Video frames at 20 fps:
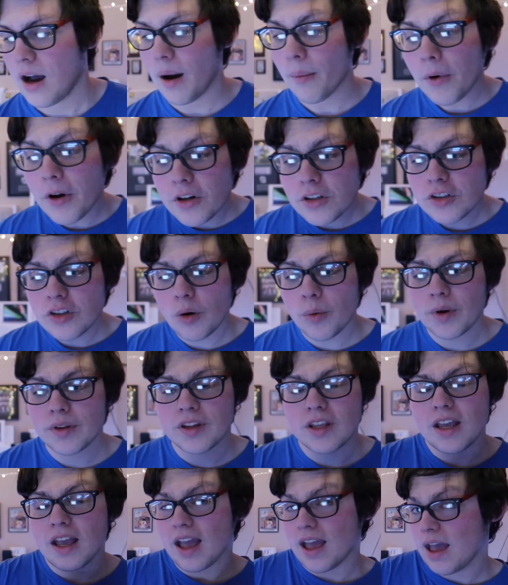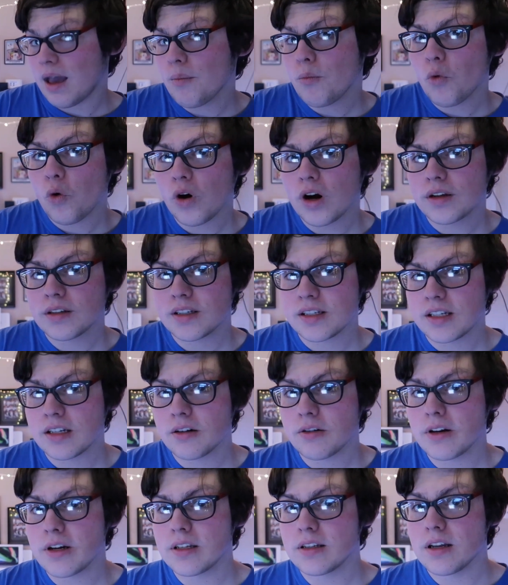I'm going to start with the M1
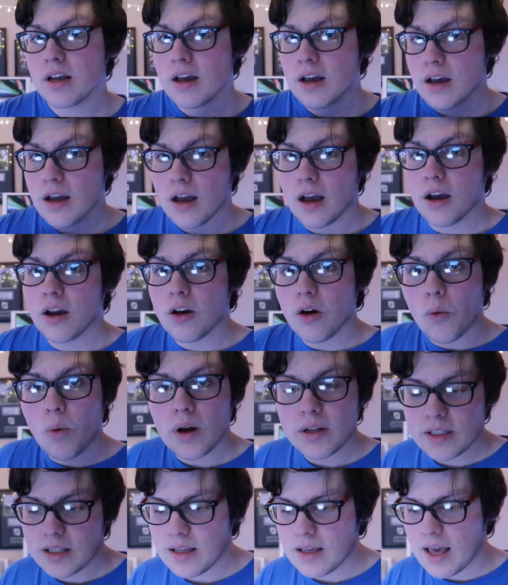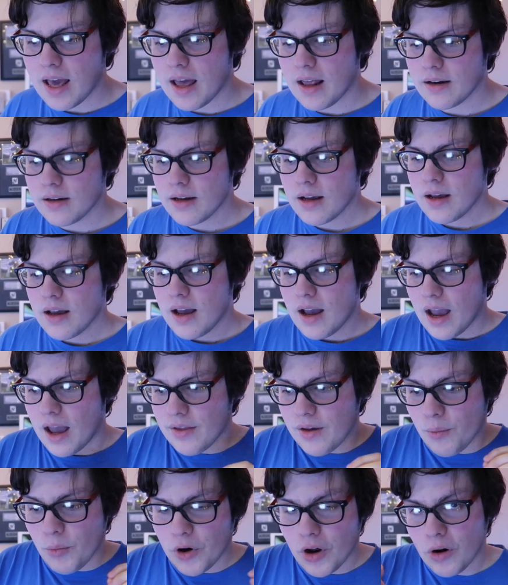series and go on to the end,
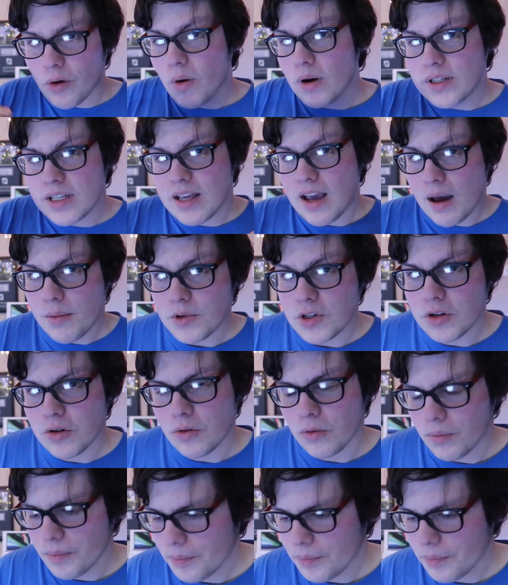and then we're going to go on to the M2.